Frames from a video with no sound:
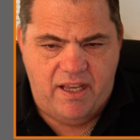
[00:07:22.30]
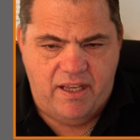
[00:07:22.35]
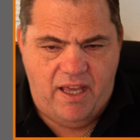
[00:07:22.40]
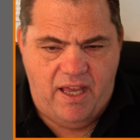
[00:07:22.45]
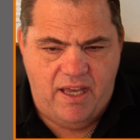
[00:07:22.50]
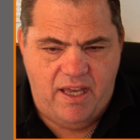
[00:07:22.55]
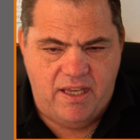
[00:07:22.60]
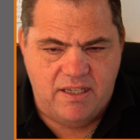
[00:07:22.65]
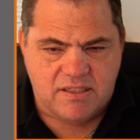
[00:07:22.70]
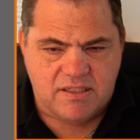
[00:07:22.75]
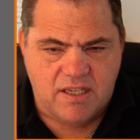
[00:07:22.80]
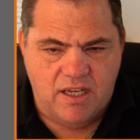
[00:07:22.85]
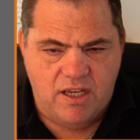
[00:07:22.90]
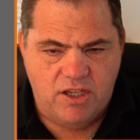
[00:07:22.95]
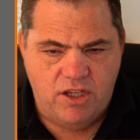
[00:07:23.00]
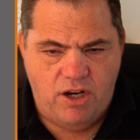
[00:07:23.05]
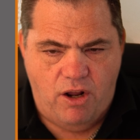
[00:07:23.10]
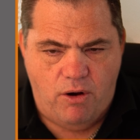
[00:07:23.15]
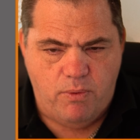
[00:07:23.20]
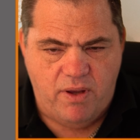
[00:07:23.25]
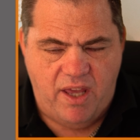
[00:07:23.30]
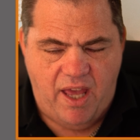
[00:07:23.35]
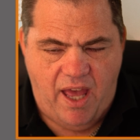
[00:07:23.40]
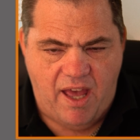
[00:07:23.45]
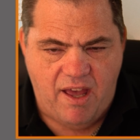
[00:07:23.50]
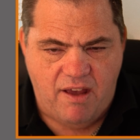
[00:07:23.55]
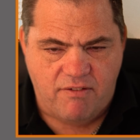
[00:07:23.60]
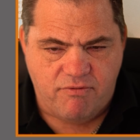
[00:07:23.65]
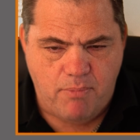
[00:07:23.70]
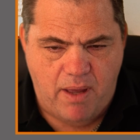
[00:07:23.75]
is, we
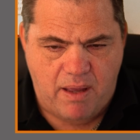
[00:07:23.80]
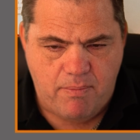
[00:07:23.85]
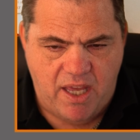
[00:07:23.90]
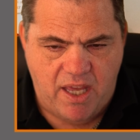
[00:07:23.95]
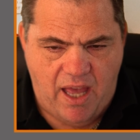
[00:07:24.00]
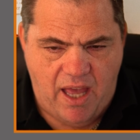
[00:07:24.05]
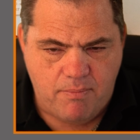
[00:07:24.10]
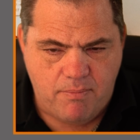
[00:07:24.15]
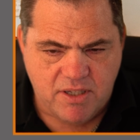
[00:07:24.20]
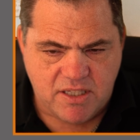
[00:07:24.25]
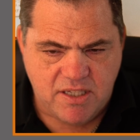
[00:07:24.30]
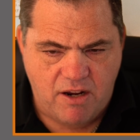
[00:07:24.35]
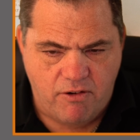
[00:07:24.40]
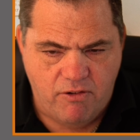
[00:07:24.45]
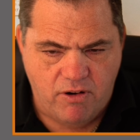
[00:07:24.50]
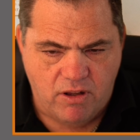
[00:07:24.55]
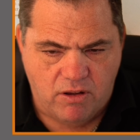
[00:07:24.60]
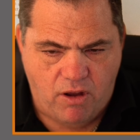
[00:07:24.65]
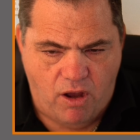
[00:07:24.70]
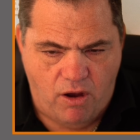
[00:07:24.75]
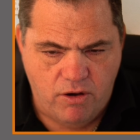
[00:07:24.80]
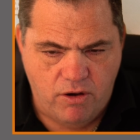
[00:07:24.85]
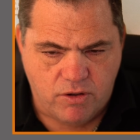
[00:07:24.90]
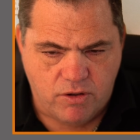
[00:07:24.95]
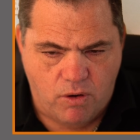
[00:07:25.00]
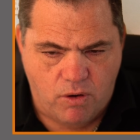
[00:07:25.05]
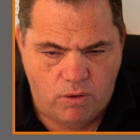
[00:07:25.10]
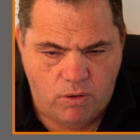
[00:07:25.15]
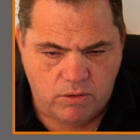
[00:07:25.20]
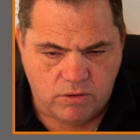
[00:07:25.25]
have maybe a material code
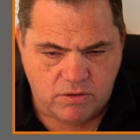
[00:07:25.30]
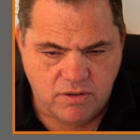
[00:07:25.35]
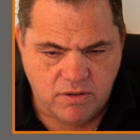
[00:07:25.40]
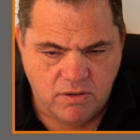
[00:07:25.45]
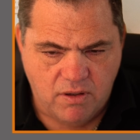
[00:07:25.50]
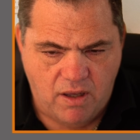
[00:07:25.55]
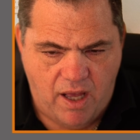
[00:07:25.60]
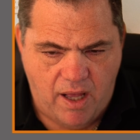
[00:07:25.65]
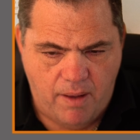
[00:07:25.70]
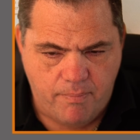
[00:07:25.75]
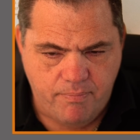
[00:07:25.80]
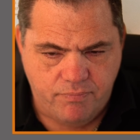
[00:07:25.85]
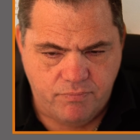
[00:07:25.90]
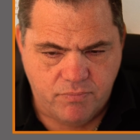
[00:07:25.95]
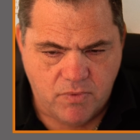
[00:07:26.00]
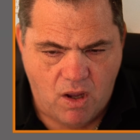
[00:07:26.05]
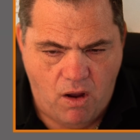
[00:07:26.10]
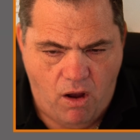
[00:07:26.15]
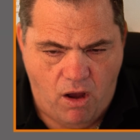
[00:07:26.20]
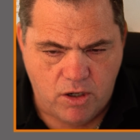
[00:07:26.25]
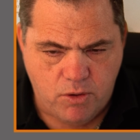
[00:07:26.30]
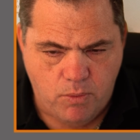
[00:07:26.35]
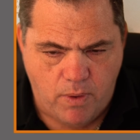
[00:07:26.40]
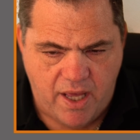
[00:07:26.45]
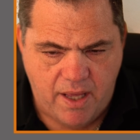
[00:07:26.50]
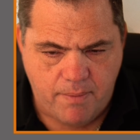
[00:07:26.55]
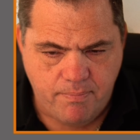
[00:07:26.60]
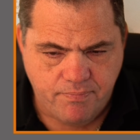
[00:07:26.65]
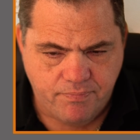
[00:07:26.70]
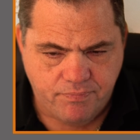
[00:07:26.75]
called
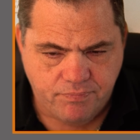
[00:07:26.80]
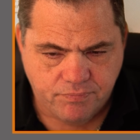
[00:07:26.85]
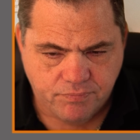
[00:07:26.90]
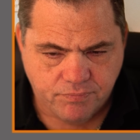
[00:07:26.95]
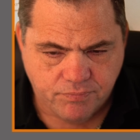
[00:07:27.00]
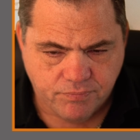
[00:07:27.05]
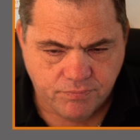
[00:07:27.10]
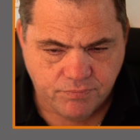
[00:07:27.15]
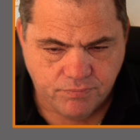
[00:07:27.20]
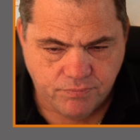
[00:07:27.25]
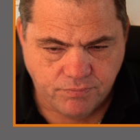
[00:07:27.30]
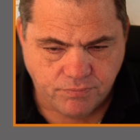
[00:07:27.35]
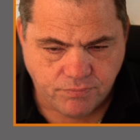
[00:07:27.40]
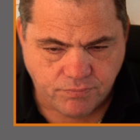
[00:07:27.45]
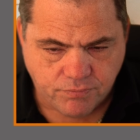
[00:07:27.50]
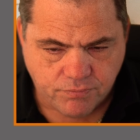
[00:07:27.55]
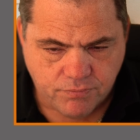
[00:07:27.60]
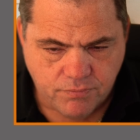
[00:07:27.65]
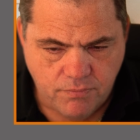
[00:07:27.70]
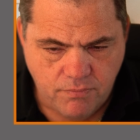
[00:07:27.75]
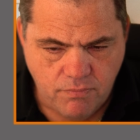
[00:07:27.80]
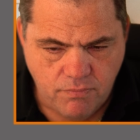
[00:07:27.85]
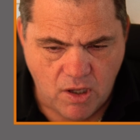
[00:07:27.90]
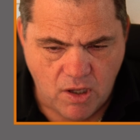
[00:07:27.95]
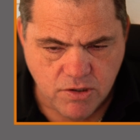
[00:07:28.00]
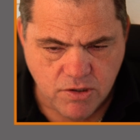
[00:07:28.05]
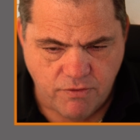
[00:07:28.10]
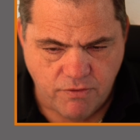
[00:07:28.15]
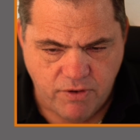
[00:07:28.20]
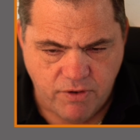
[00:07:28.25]
hardware.
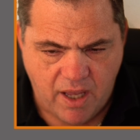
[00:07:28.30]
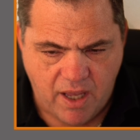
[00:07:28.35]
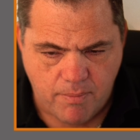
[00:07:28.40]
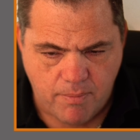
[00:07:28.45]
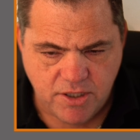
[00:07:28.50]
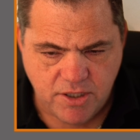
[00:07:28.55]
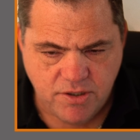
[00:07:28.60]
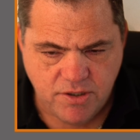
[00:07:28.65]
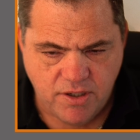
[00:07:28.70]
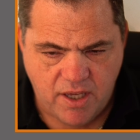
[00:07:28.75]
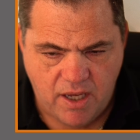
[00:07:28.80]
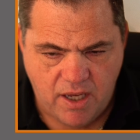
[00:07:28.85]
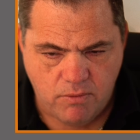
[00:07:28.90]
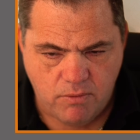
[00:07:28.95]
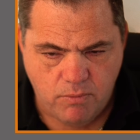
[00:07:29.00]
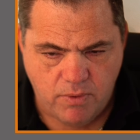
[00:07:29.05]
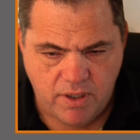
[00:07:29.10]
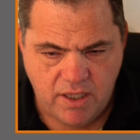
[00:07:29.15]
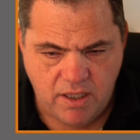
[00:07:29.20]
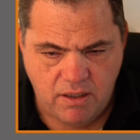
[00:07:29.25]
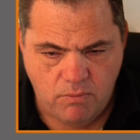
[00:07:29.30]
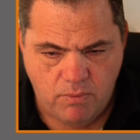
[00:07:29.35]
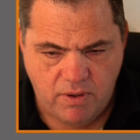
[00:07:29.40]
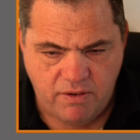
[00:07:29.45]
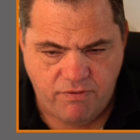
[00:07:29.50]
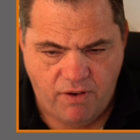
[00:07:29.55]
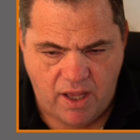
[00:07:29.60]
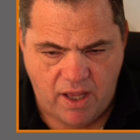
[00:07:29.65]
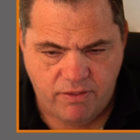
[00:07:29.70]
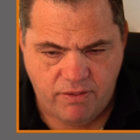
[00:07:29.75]
So if we come into here and we
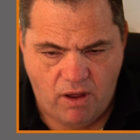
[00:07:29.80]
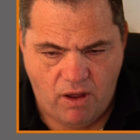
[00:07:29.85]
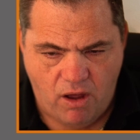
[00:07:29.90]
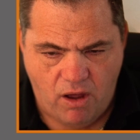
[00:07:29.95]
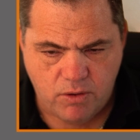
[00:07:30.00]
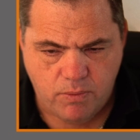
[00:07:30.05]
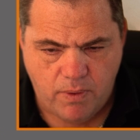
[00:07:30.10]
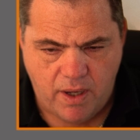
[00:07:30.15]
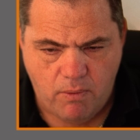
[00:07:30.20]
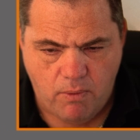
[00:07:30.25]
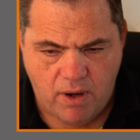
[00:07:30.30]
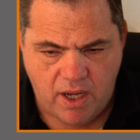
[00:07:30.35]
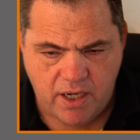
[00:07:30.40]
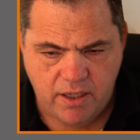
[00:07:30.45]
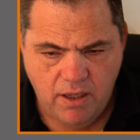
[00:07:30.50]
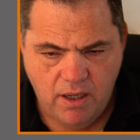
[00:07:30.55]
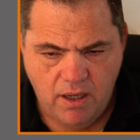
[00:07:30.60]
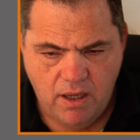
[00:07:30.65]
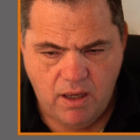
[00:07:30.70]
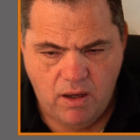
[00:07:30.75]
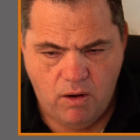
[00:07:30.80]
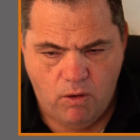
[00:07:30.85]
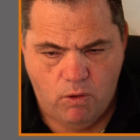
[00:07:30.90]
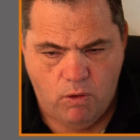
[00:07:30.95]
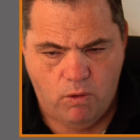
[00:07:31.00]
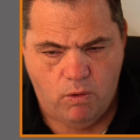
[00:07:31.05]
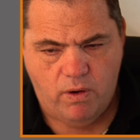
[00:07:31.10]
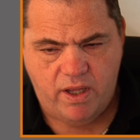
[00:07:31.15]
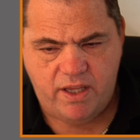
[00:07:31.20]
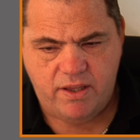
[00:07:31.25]
find the hardware one,
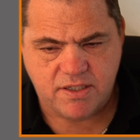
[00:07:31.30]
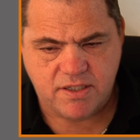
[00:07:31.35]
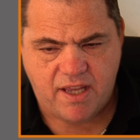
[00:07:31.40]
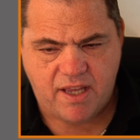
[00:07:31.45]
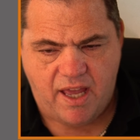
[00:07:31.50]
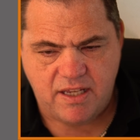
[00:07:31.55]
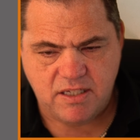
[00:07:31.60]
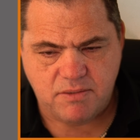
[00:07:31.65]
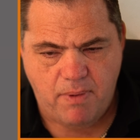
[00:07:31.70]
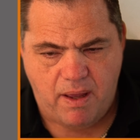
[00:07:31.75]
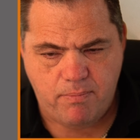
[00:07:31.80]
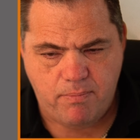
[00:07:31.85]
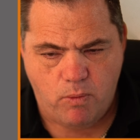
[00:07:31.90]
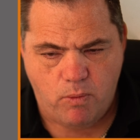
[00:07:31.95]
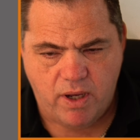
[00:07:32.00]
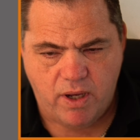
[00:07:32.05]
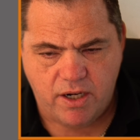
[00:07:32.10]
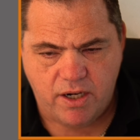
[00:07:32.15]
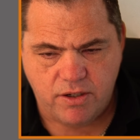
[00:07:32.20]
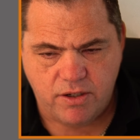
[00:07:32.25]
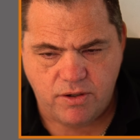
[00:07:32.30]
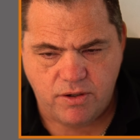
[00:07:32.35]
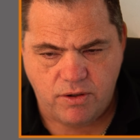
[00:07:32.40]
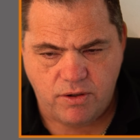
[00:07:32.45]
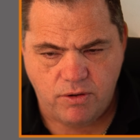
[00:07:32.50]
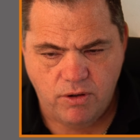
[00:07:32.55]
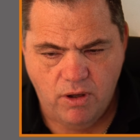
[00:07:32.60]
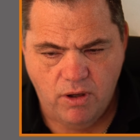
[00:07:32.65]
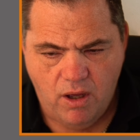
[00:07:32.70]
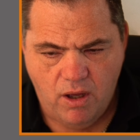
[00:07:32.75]
or in this case, maybe we're going to
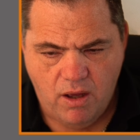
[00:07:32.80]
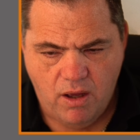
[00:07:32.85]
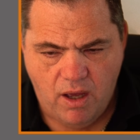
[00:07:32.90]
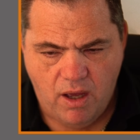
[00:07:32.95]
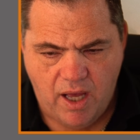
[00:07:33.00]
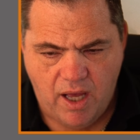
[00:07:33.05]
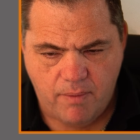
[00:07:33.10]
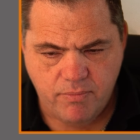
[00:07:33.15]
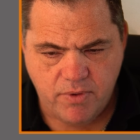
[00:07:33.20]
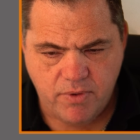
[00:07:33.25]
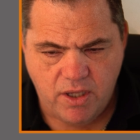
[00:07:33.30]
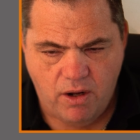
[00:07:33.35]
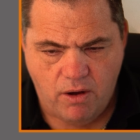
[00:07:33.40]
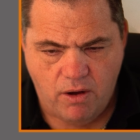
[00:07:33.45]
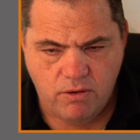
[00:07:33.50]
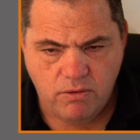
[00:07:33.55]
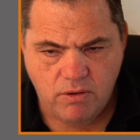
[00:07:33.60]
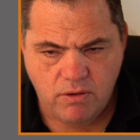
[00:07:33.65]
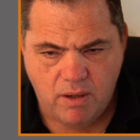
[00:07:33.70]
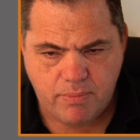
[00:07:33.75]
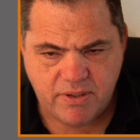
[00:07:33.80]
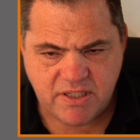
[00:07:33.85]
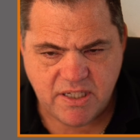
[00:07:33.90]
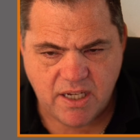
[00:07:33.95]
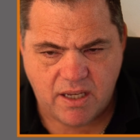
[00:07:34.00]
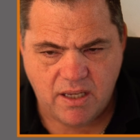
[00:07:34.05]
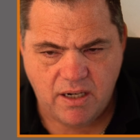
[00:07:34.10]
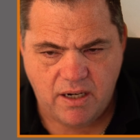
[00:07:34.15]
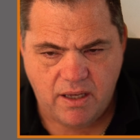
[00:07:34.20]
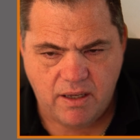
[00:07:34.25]
do, a
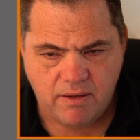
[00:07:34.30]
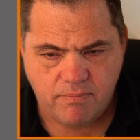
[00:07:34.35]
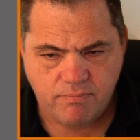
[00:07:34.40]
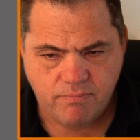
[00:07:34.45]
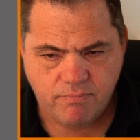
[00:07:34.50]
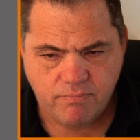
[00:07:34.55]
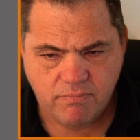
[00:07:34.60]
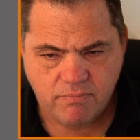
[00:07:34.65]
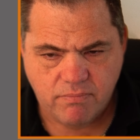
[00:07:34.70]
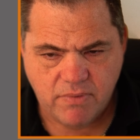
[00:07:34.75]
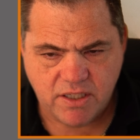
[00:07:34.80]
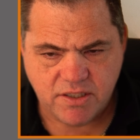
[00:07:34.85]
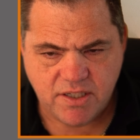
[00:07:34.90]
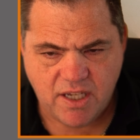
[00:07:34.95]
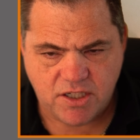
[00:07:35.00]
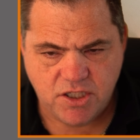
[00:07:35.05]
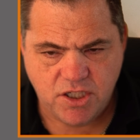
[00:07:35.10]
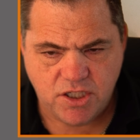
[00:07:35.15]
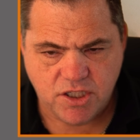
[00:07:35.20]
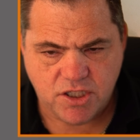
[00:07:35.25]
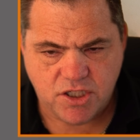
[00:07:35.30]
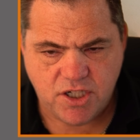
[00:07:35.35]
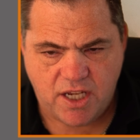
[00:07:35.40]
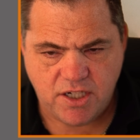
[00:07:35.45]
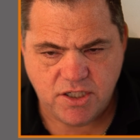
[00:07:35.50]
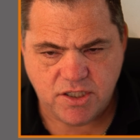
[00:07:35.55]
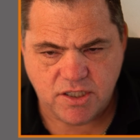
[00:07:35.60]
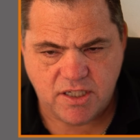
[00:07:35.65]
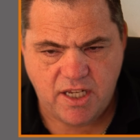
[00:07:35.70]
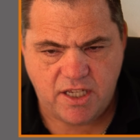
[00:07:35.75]
particular, let's actually just change
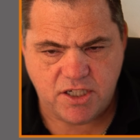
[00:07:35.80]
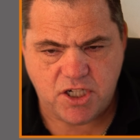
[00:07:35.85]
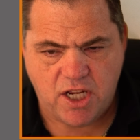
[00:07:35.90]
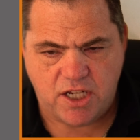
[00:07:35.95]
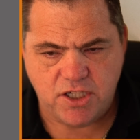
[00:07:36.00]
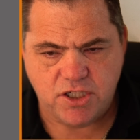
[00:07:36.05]
this. Let's change it